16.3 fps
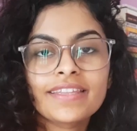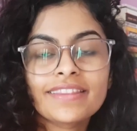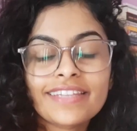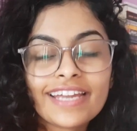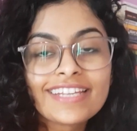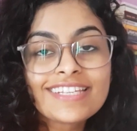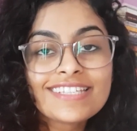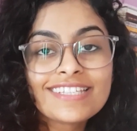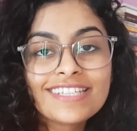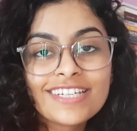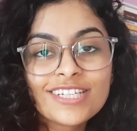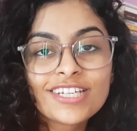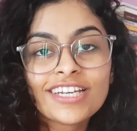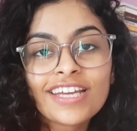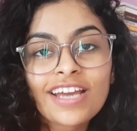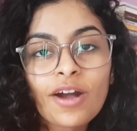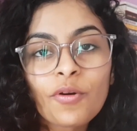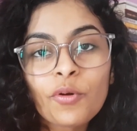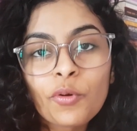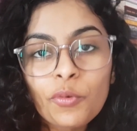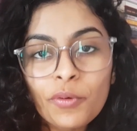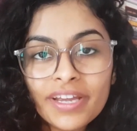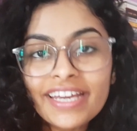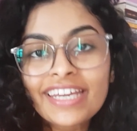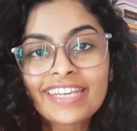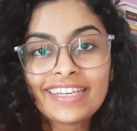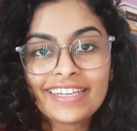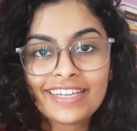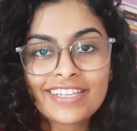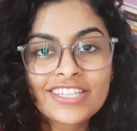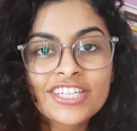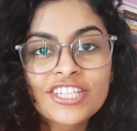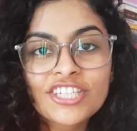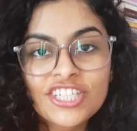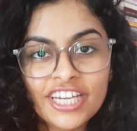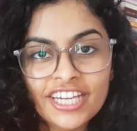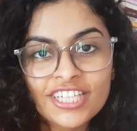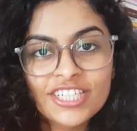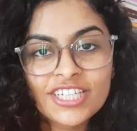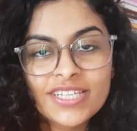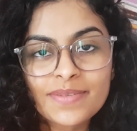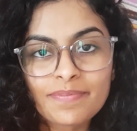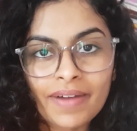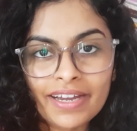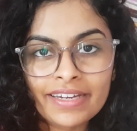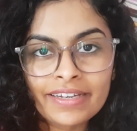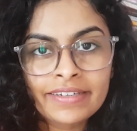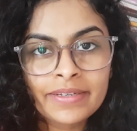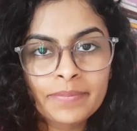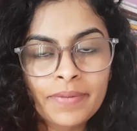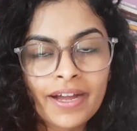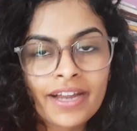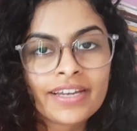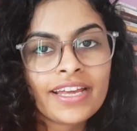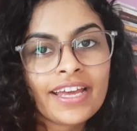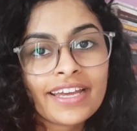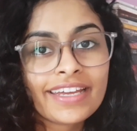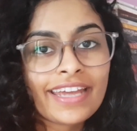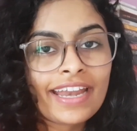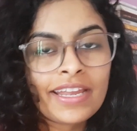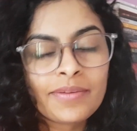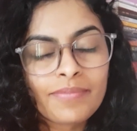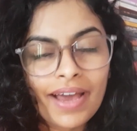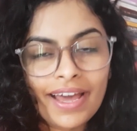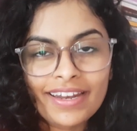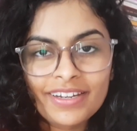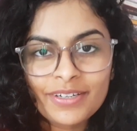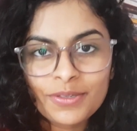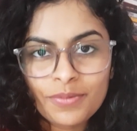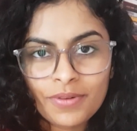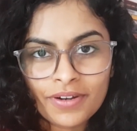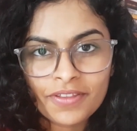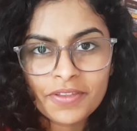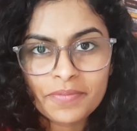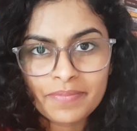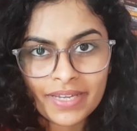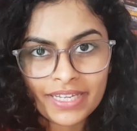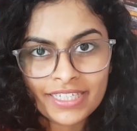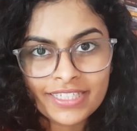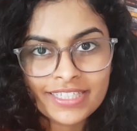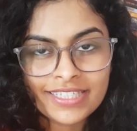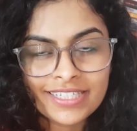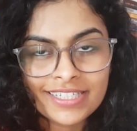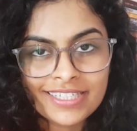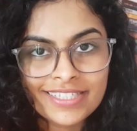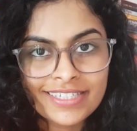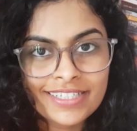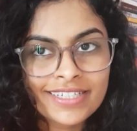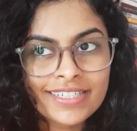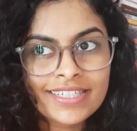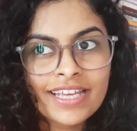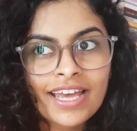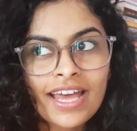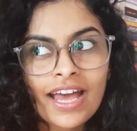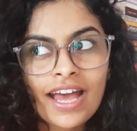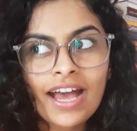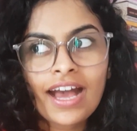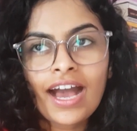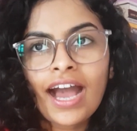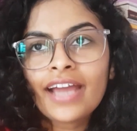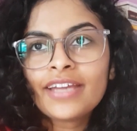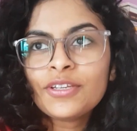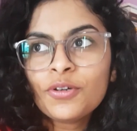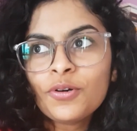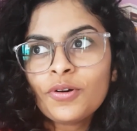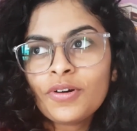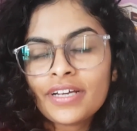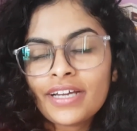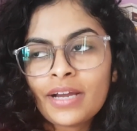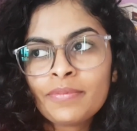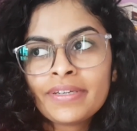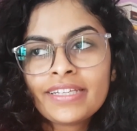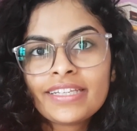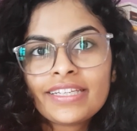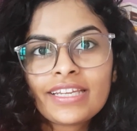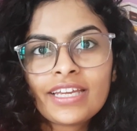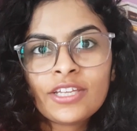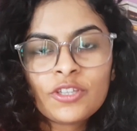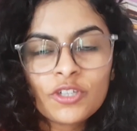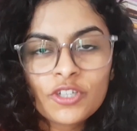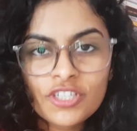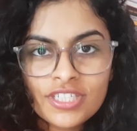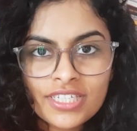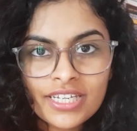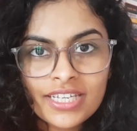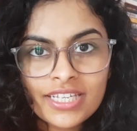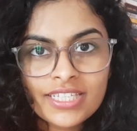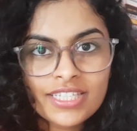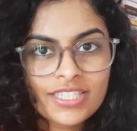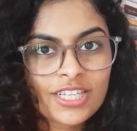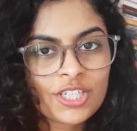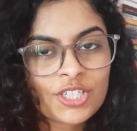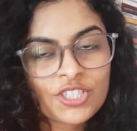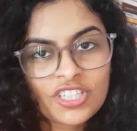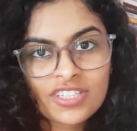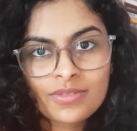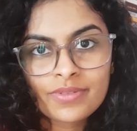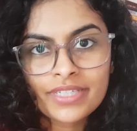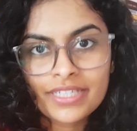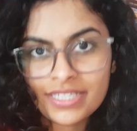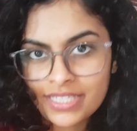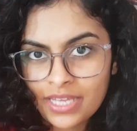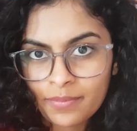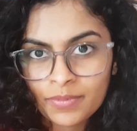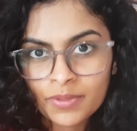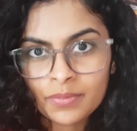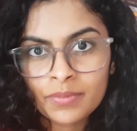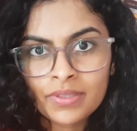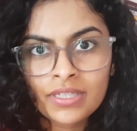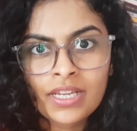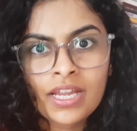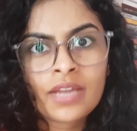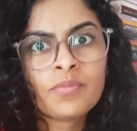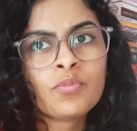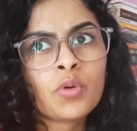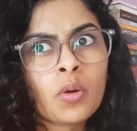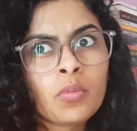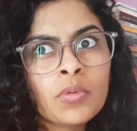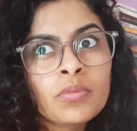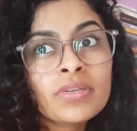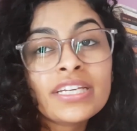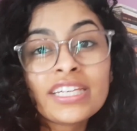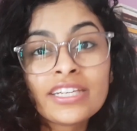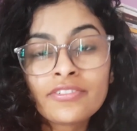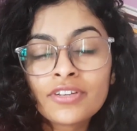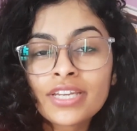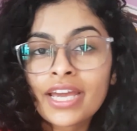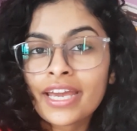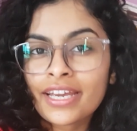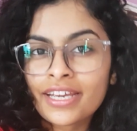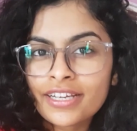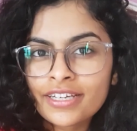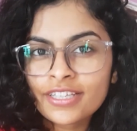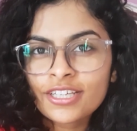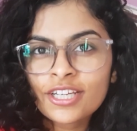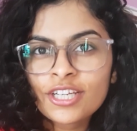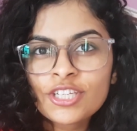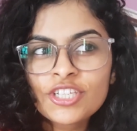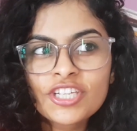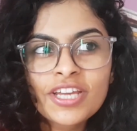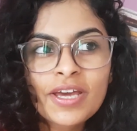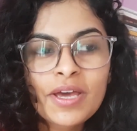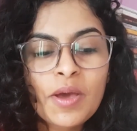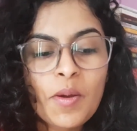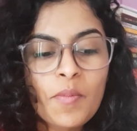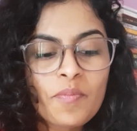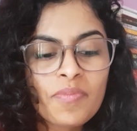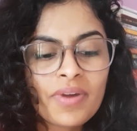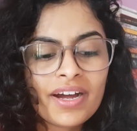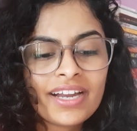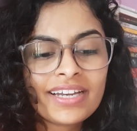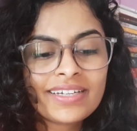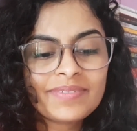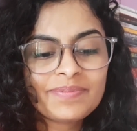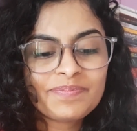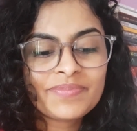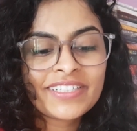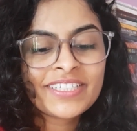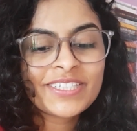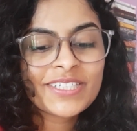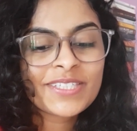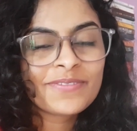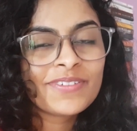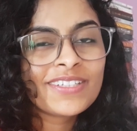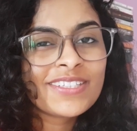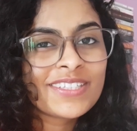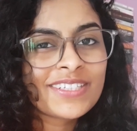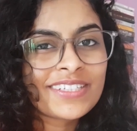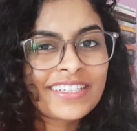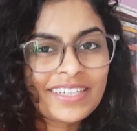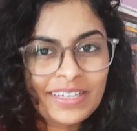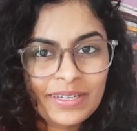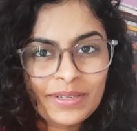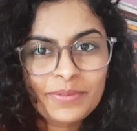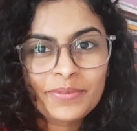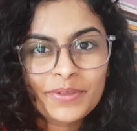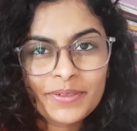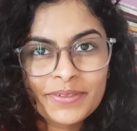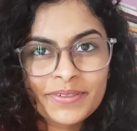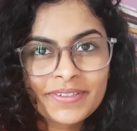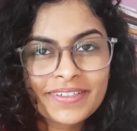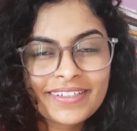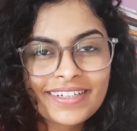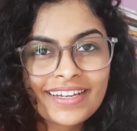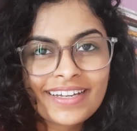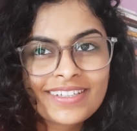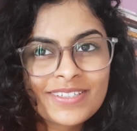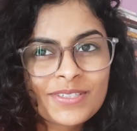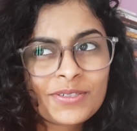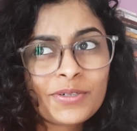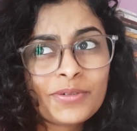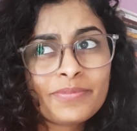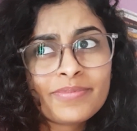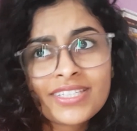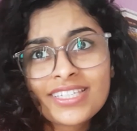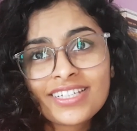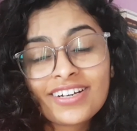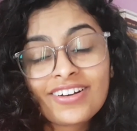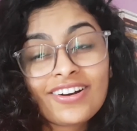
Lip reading: That is literally how quick he is to change his mind about getting married to one of the Bennet sisters. I know, I mean, in those days, such things were acceptable and probably even encouraged, but it just feels really weird. So, Mr.